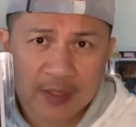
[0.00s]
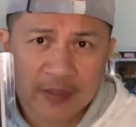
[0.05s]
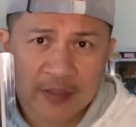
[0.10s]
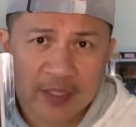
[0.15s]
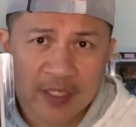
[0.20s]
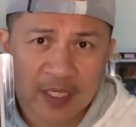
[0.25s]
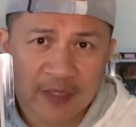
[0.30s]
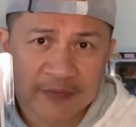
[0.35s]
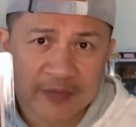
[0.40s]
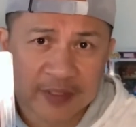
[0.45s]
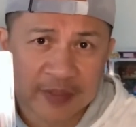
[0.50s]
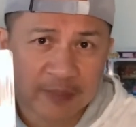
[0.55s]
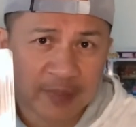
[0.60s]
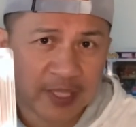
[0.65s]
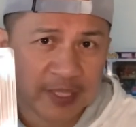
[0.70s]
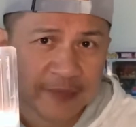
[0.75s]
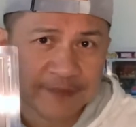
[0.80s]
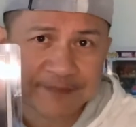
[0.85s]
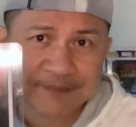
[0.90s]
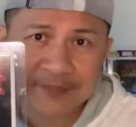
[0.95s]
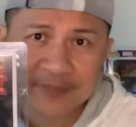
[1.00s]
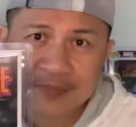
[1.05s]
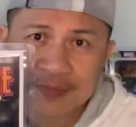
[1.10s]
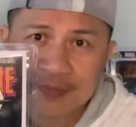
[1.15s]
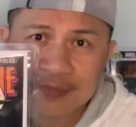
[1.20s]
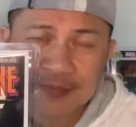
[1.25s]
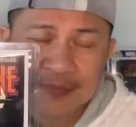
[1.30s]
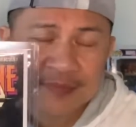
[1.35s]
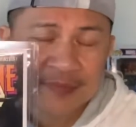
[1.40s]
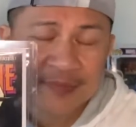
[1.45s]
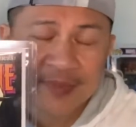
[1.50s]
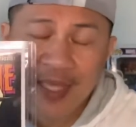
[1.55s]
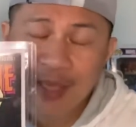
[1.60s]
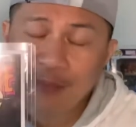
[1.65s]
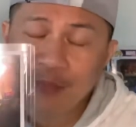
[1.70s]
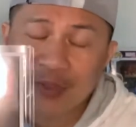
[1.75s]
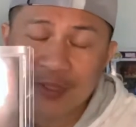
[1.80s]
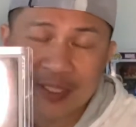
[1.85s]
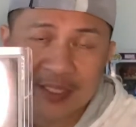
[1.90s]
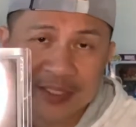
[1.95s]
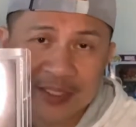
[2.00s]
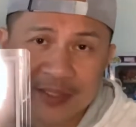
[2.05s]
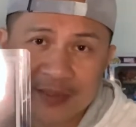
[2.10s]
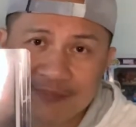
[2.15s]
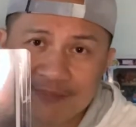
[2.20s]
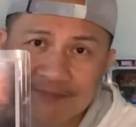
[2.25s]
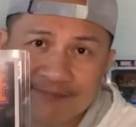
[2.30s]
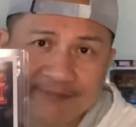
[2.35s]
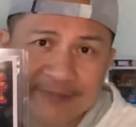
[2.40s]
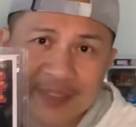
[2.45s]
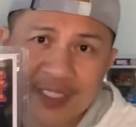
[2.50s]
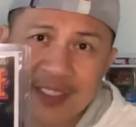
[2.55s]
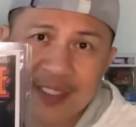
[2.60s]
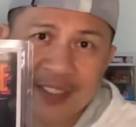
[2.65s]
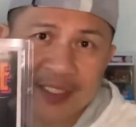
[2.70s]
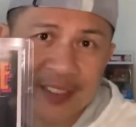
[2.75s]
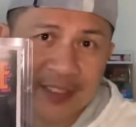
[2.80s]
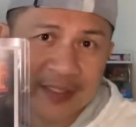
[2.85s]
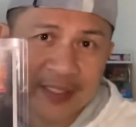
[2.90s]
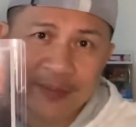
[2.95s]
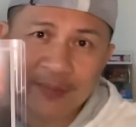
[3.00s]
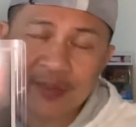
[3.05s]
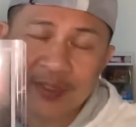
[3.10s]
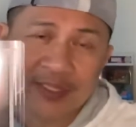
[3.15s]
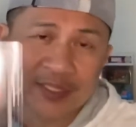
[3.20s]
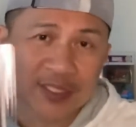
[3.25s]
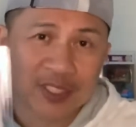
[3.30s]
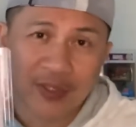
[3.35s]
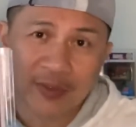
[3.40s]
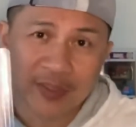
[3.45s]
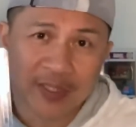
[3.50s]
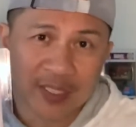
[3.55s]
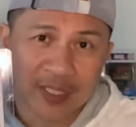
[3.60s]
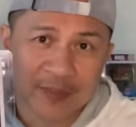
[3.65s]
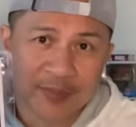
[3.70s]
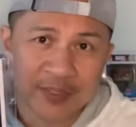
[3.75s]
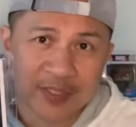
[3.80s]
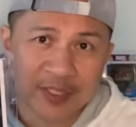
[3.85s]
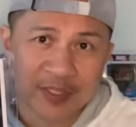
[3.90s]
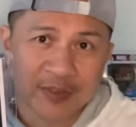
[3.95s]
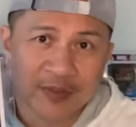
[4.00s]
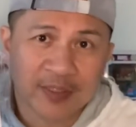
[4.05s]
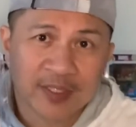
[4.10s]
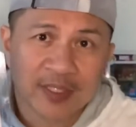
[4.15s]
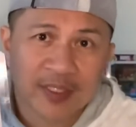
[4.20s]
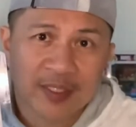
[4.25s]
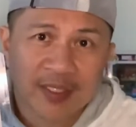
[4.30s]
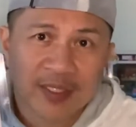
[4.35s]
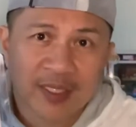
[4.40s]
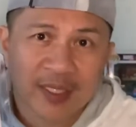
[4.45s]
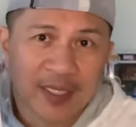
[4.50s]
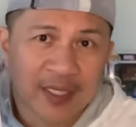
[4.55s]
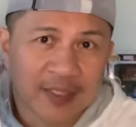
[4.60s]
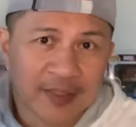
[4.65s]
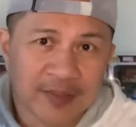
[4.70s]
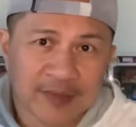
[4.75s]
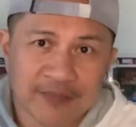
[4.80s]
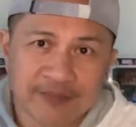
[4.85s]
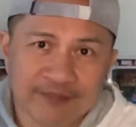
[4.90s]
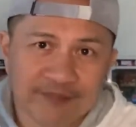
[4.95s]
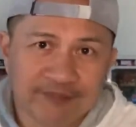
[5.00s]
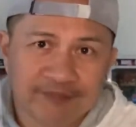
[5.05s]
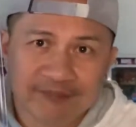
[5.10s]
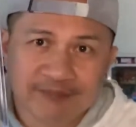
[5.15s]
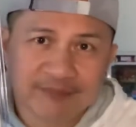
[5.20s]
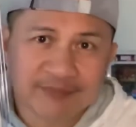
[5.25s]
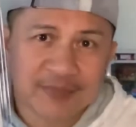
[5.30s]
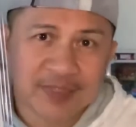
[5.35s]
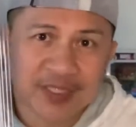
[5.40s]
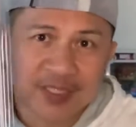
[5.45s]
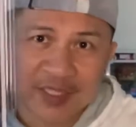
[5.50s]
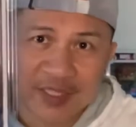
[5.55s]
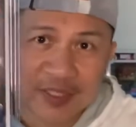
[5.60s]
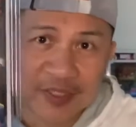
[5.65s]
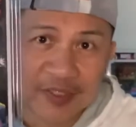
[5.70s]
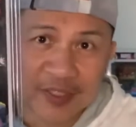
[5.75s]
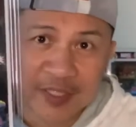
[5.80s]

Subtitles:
cover, but that book is That book is going up, so this is good